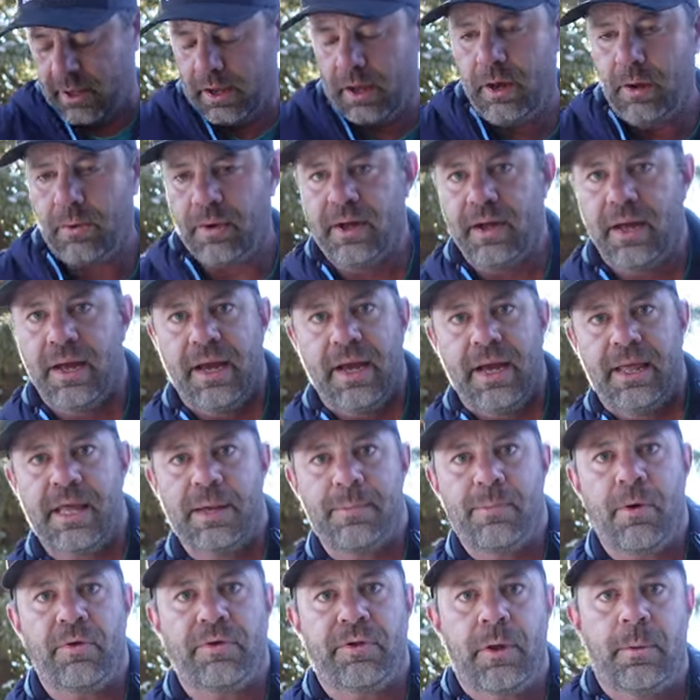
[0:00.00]
Oh, and
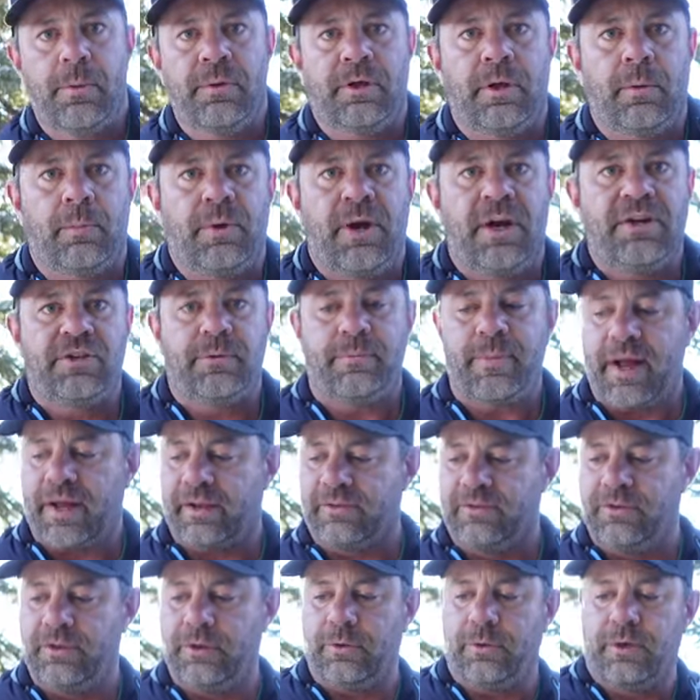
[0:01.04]
they both come with compression
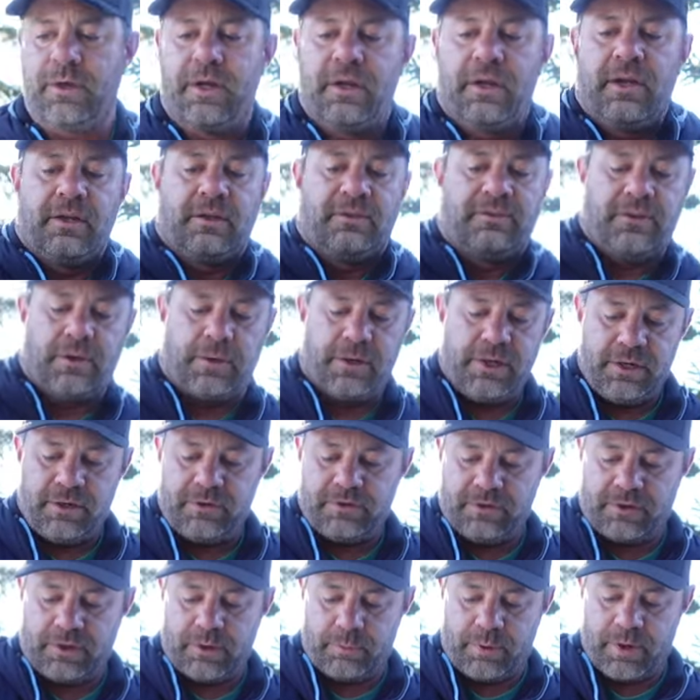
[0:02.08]
bags too. So
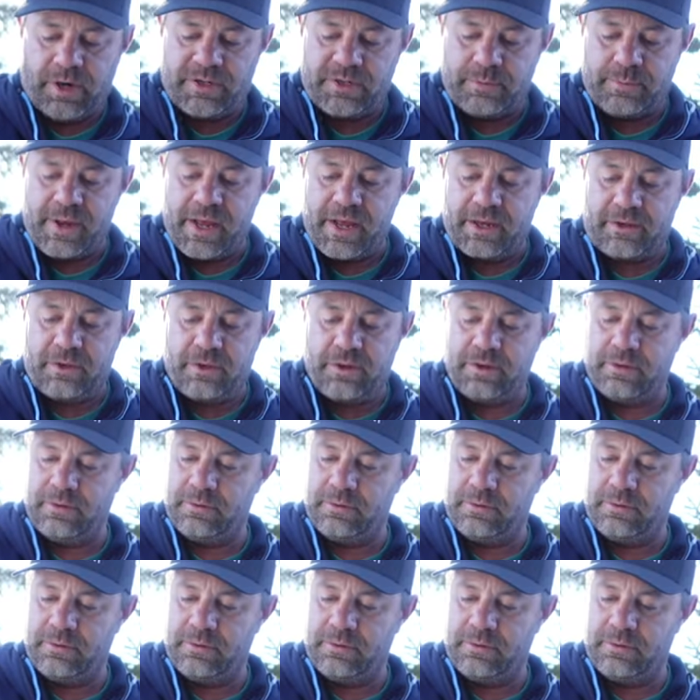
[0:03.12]
here's the compression bag.